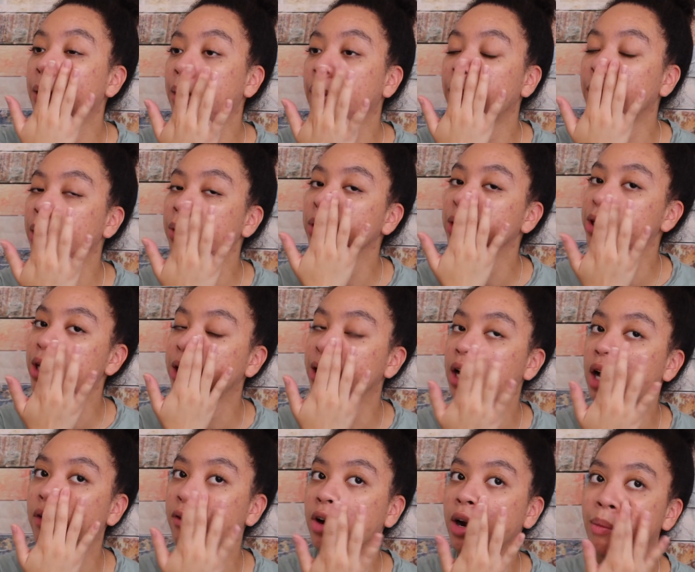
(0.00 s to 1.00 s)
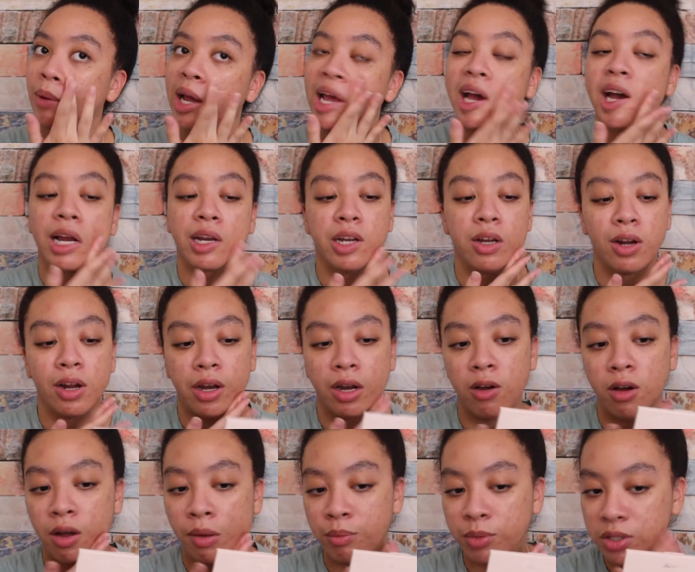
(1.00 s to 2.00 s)
I'm not really trying to cover up my acne right
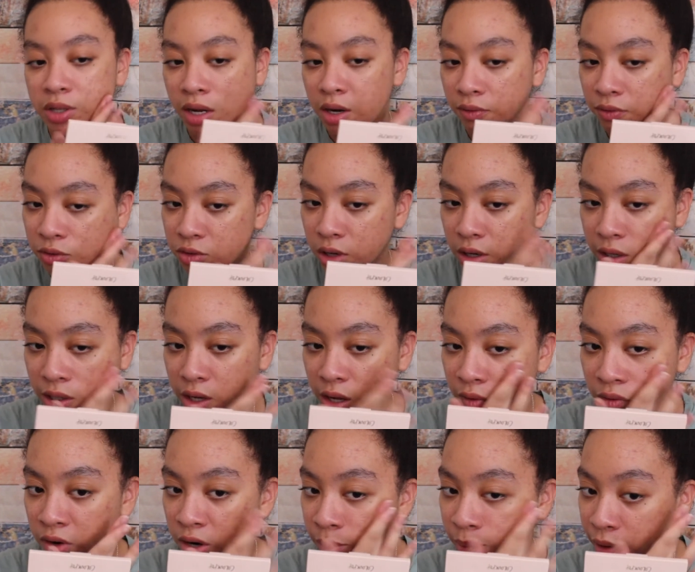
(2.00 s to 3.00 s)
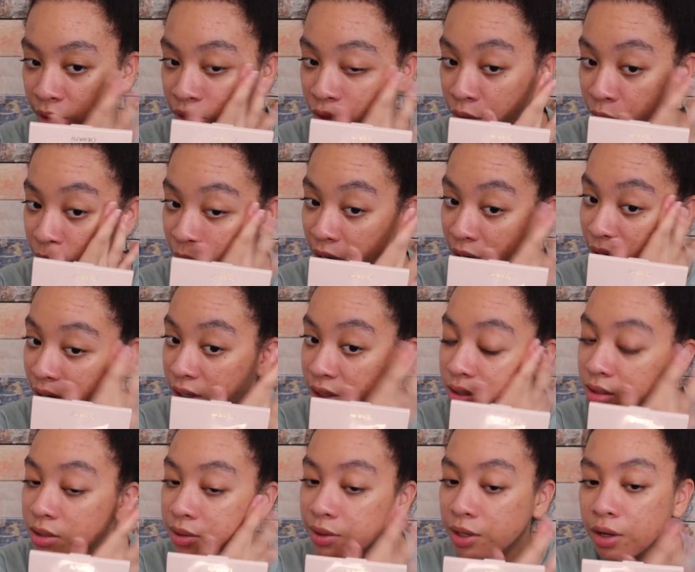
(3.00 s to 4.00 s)
now, I'm just kind of trying to cover up like the
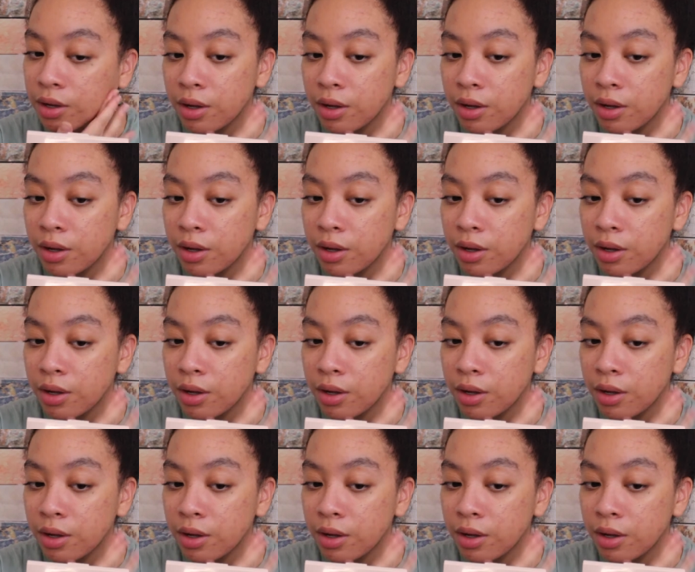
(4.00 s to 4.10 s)
redness.